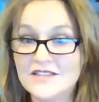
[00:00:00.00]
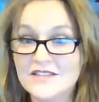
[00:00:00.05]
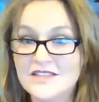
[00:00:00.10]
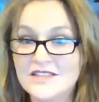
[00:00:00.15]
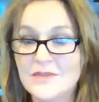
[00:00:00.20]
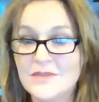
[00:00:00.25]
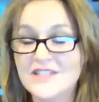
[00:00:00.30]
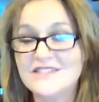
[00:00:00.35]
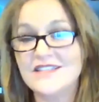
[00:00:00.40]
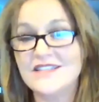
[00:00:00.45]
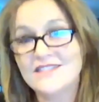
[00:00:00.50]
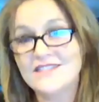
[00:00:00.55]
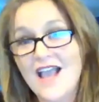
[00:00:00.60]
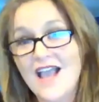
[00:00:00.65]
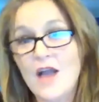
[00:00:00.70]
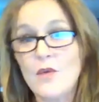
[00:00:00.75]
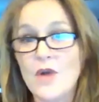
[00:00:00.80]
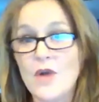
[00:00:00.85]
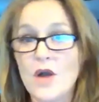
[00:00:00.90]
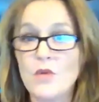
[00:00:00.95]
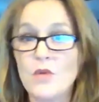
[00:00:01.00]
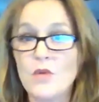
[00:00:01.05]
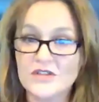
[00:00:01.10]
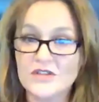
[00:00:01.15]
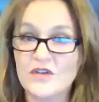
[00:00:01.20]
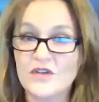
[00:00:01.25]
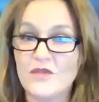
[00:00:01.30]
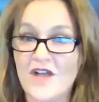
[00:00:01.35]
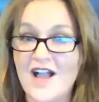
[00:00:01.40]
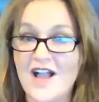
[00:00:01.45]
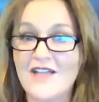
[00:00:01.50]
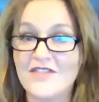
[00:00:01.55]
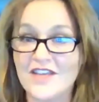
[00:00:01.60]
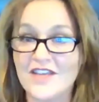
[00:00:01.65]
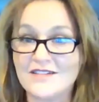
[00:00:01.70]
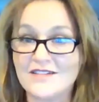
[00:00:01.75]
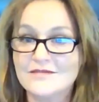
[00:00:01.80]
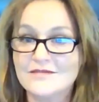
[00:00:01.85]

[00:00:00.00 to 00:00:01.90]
Somebody says, yeah, well, we're surviving.